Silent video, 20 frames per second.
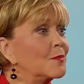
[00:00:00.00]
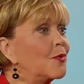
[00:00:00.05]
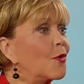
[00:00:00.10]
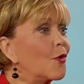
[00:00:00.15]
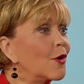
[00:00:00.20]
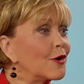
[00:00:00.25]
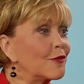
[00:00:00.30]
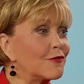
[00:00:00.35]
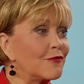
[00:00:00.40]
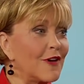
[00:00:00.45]

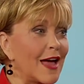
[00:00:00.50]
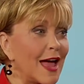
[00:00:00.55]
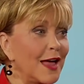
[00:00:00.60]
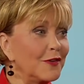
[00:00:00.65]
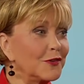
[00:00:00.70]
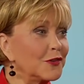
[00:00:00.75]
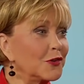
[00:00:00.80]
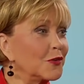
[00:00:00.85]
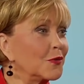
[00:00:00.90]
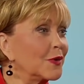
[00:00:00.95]
pour
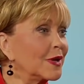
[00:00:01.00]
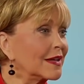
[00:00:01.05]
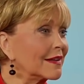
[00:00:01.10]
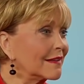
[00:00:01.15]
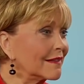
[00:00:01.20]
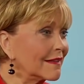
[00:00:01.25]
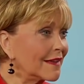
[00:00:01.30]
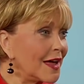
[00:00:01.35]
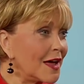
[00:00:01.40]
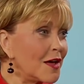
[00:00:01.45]
value
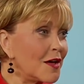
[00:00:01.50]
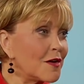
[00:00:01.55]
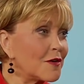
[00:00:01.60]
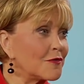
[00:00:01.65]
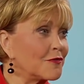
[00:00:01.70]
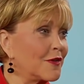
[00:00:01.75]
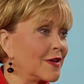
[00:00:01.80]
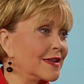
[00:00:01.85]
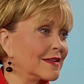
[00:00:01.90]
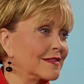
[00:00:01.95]
and
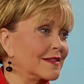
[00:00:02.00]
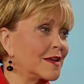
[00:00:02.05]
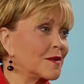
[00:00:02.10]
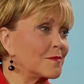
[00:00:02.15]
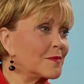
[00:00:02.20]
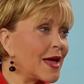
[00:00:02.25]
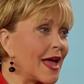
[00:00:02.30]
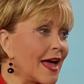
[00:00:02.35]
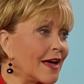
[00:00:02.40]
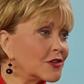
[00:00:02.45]
love and
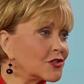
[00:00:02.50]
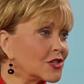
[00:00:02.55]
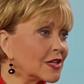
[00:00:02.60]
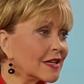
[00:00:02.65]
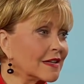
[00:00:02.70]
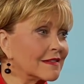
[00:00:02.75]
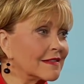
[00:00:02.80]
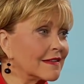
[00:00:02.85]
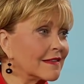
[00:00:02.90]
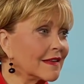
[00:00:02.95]

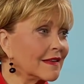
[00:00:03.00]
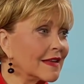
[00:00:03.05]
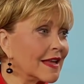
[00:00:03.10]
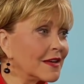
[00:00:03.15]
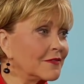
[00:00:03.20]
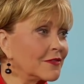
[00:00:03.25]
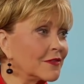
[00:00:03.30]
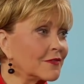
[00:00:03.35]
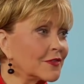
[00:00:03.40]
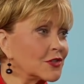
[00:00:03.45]
compassion into the
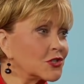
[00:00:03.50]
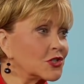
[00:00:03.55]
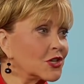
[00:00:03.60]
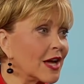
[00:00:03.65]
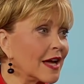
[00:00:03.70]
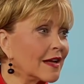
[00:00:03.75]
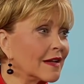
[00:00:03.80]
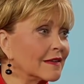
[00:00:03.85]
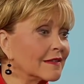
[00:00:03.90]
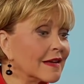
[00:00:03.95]
life of a
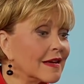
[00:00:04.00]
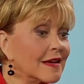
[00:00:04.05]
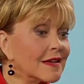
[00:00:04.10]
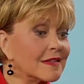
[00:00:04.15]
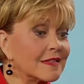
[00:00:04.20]
child.